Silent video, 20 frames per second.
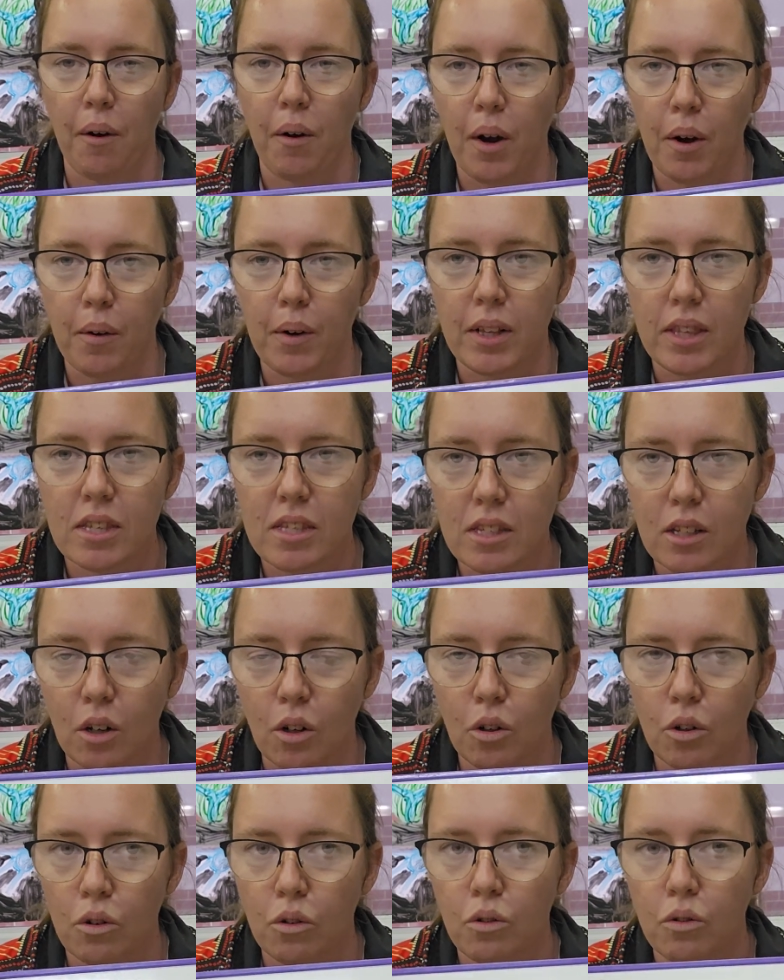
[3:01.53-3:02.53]
I would
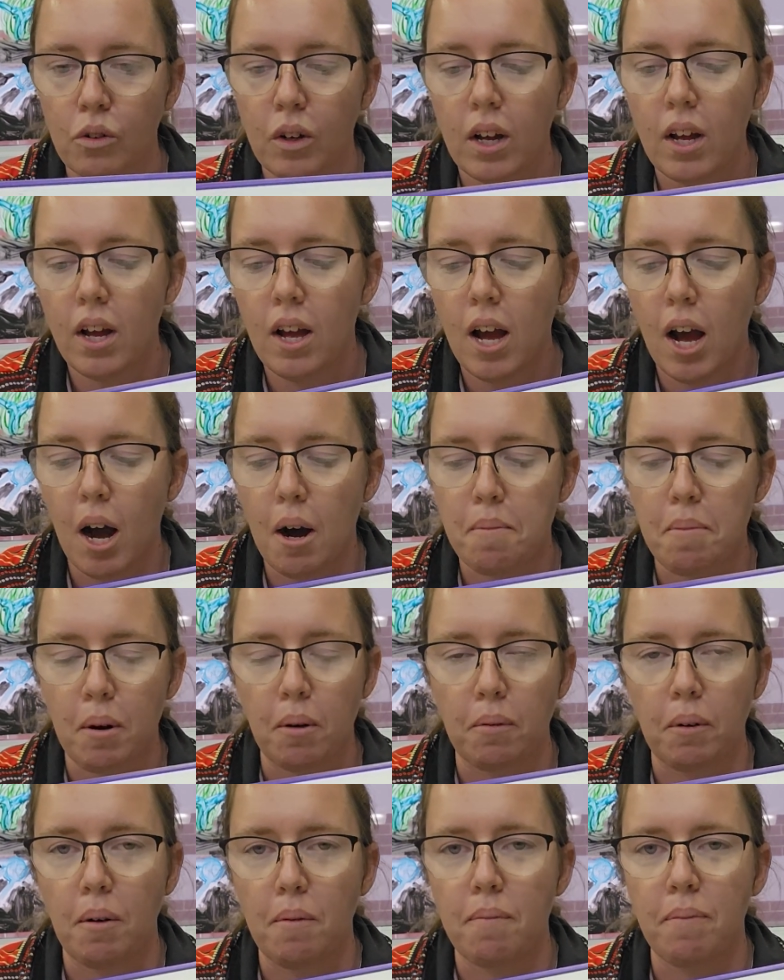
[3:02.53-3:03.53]
solve a
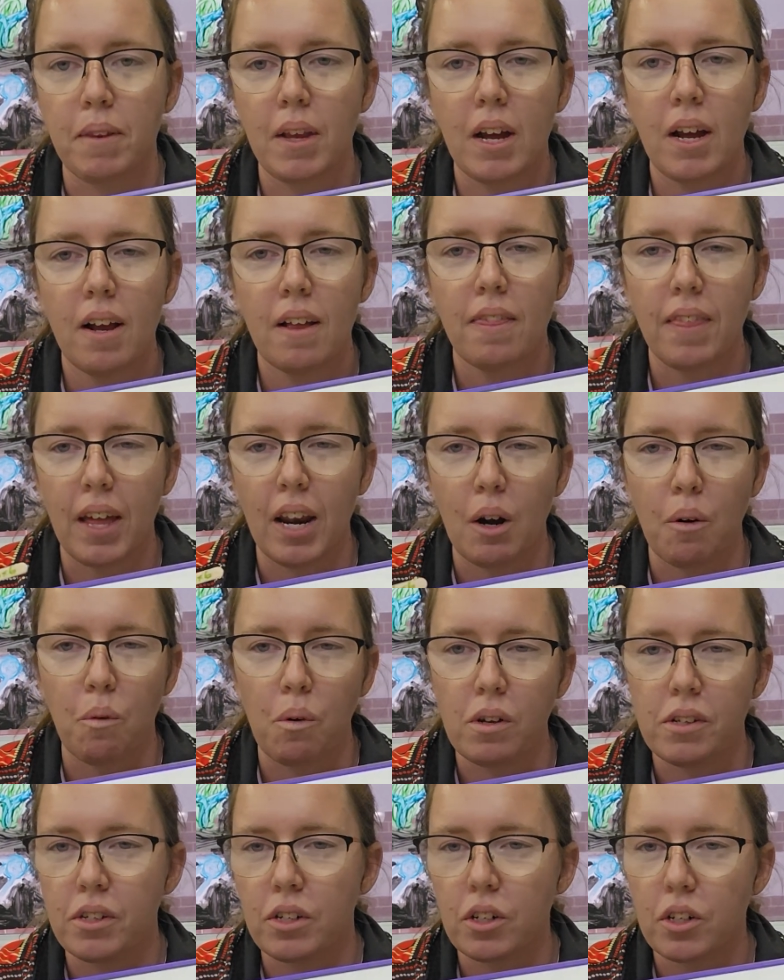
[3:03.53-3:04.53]
problem that I
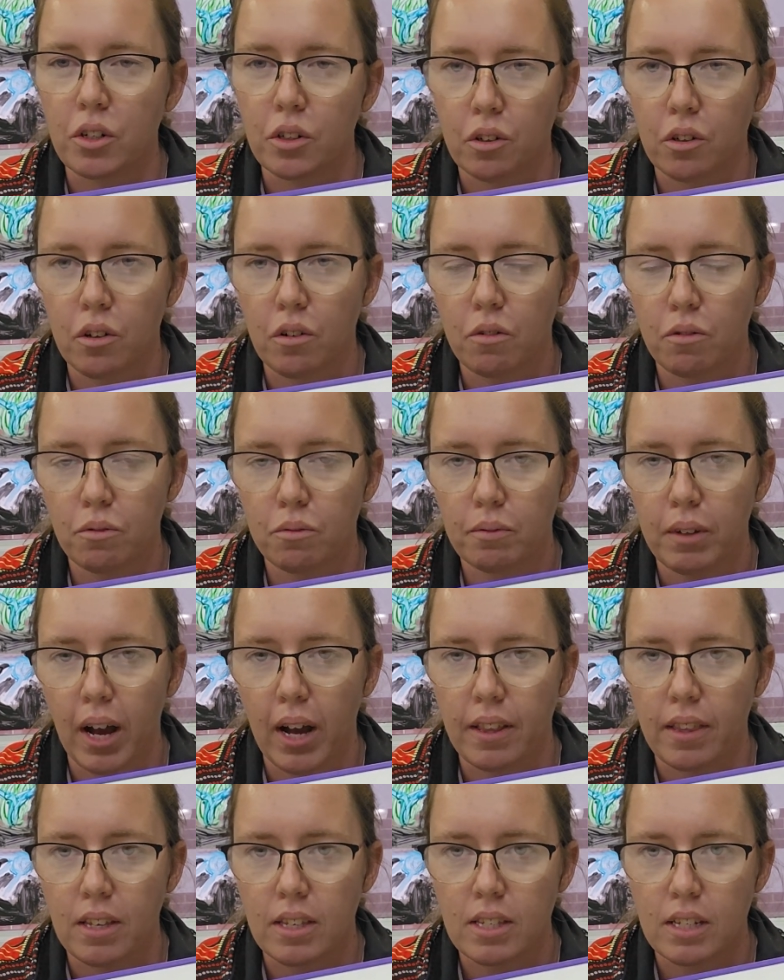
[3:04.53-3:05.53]
wasn't sure of
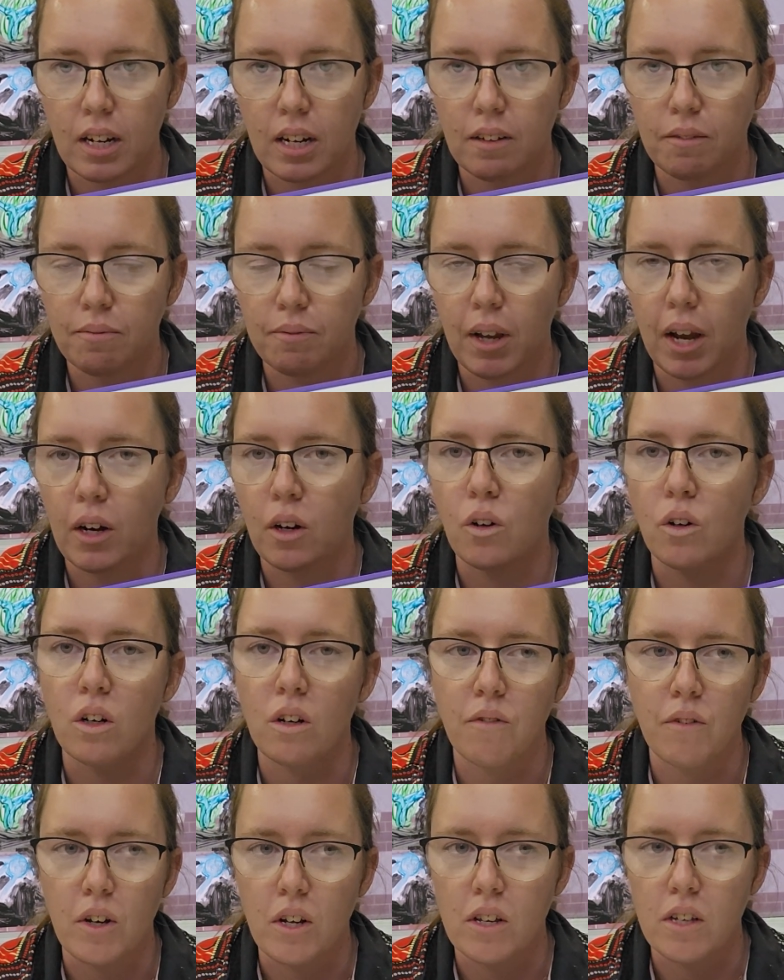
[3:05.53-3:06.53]
at the start. I could
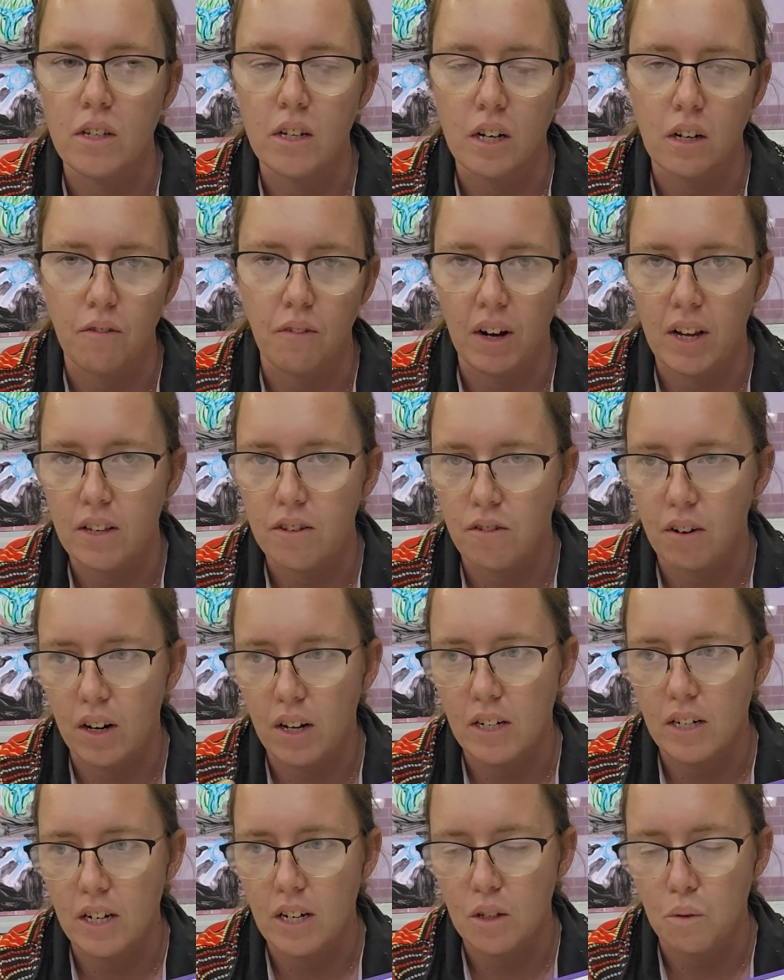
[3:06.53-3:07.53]
have used an array
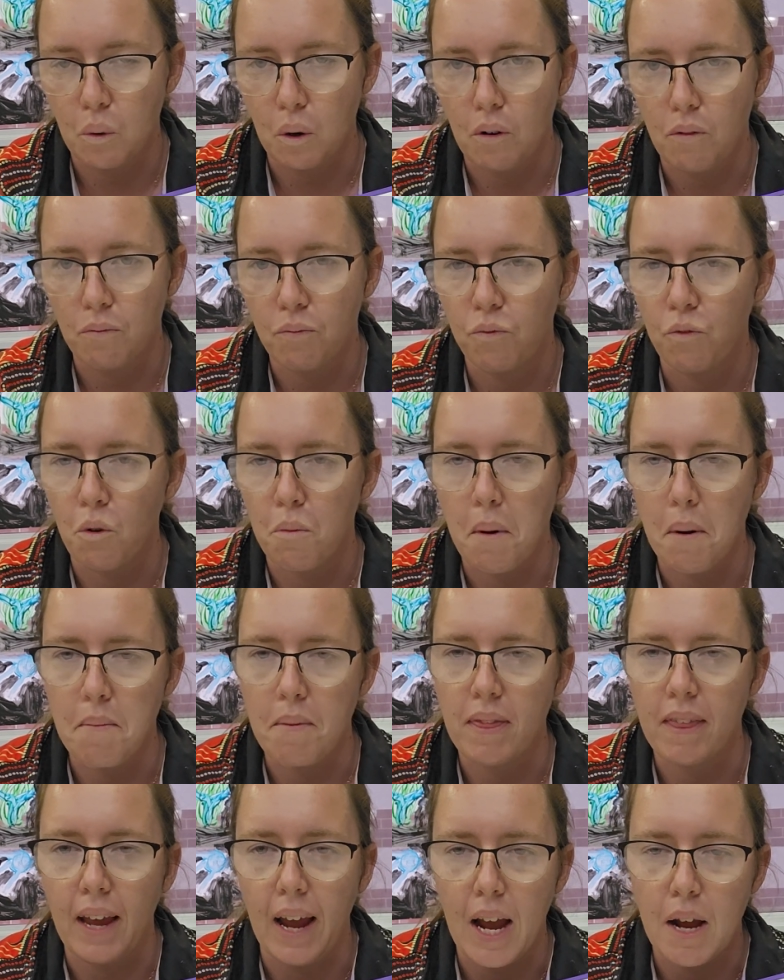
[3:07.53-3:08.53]
strategy as well. Remember,
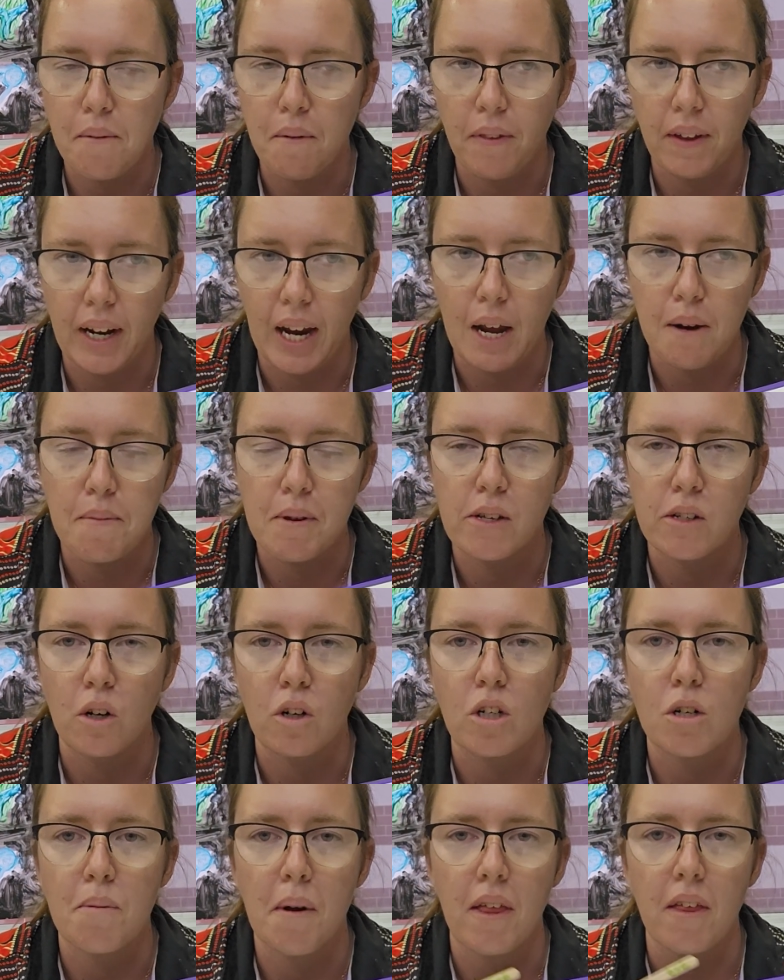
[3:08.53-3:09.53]
the aim of the game is
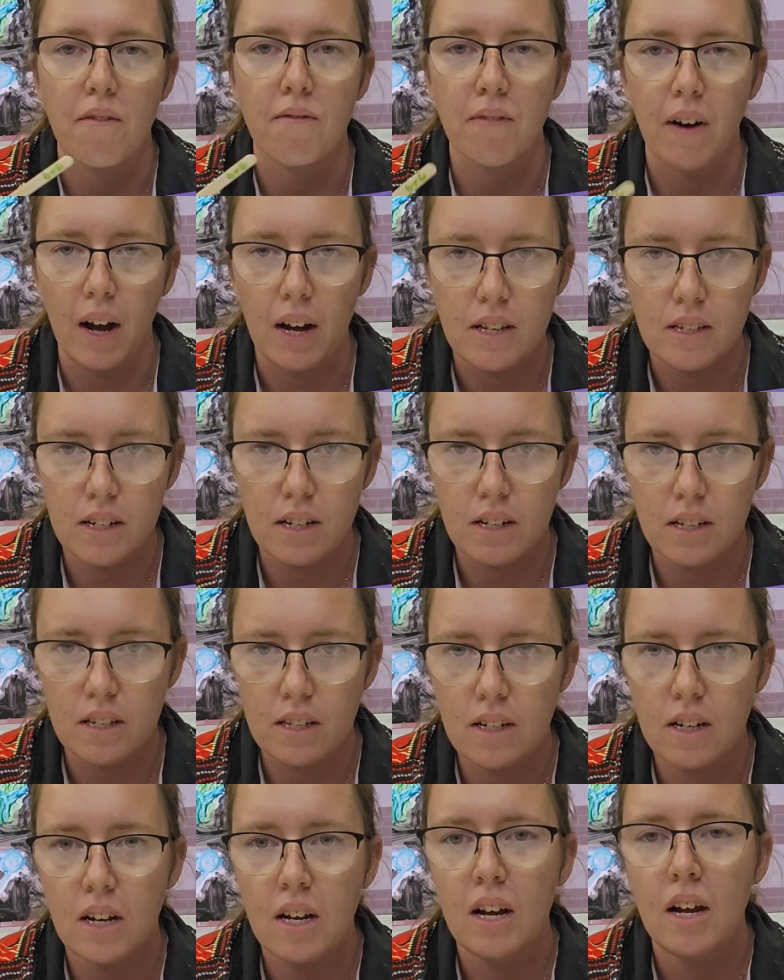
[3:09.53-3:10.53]
not to be the
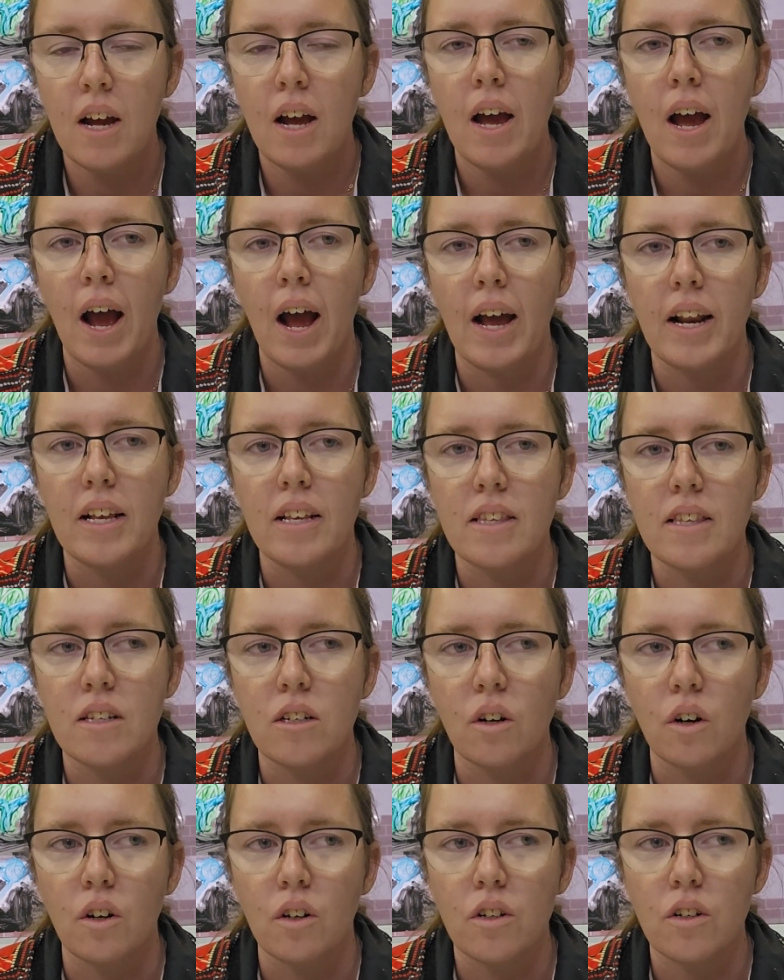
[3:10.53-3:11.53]
fastest, and it's
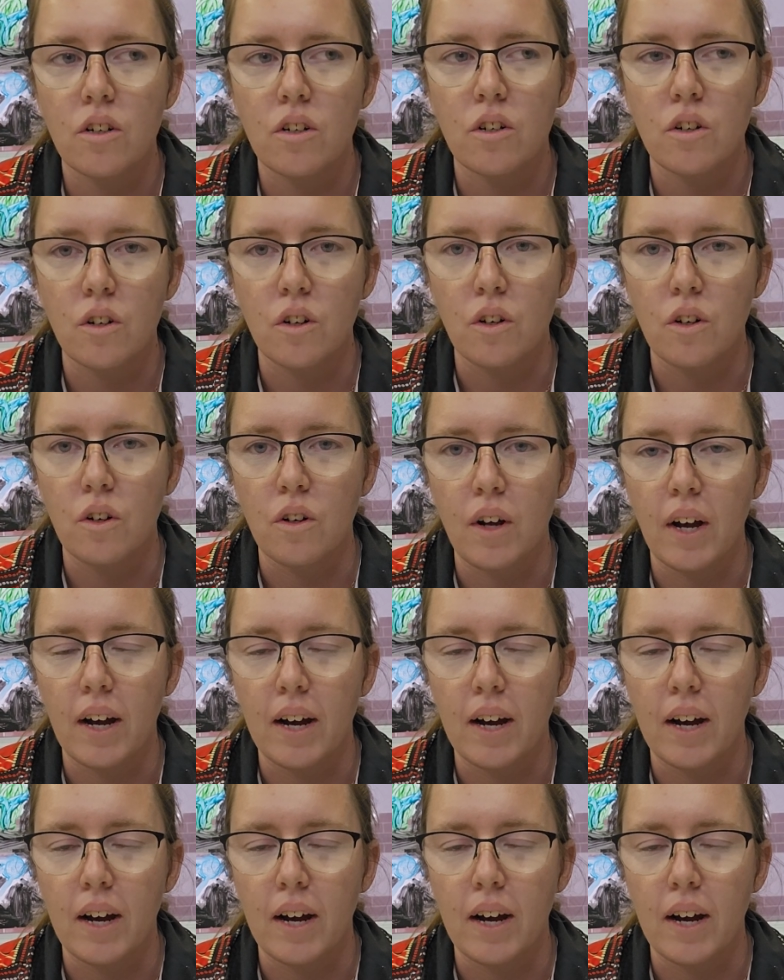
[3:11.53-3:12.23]
not to